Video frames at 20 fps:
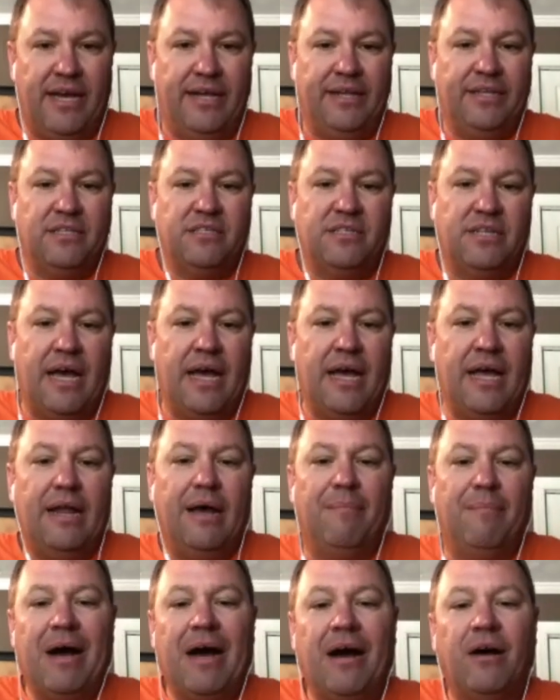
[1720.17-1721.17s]
It's not
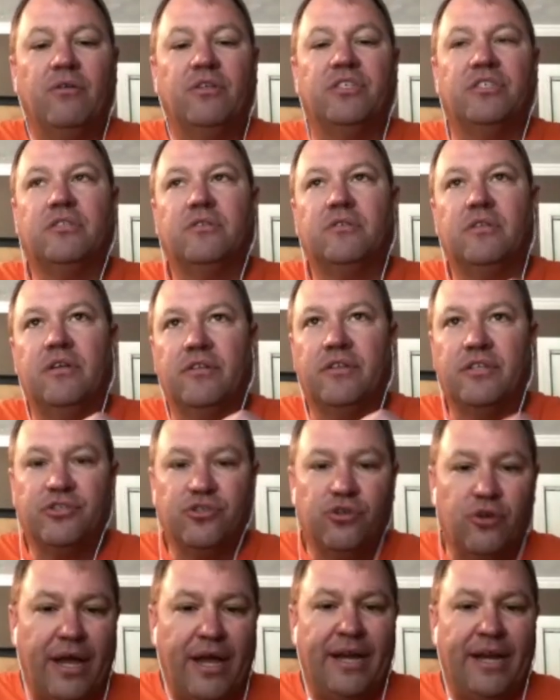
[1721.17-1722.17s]
about just the
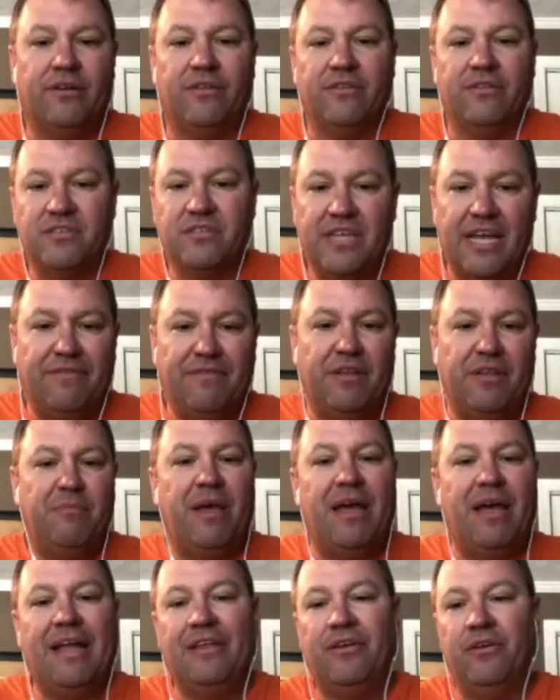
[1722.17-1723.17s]
training or the safety
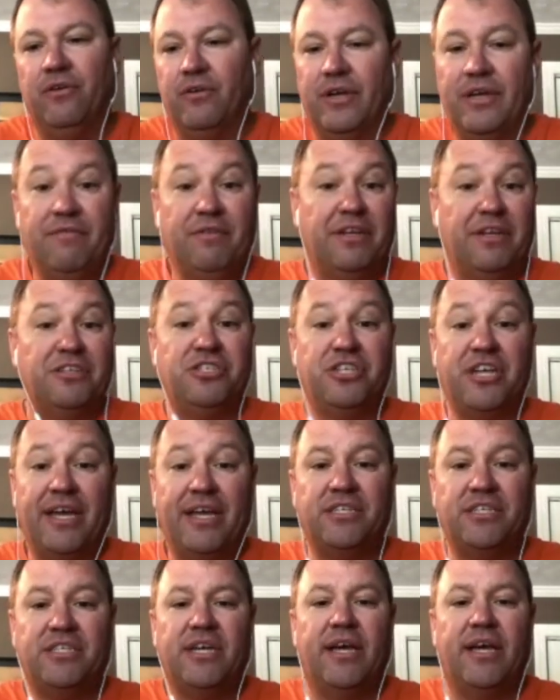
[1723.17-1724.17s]
manual or even a
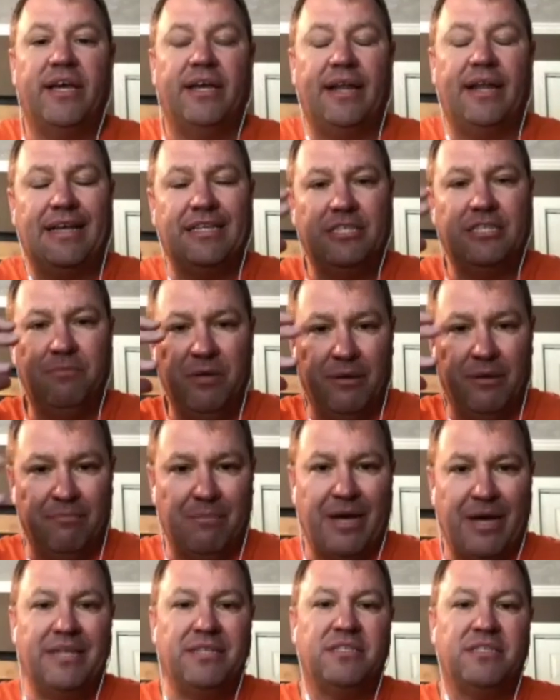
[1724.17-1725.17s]
JHA. It has to be a
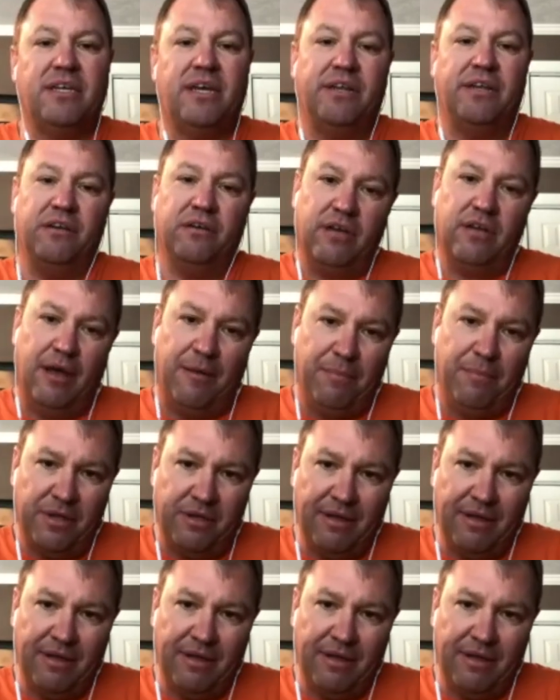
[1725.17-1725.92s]
mindset in your company.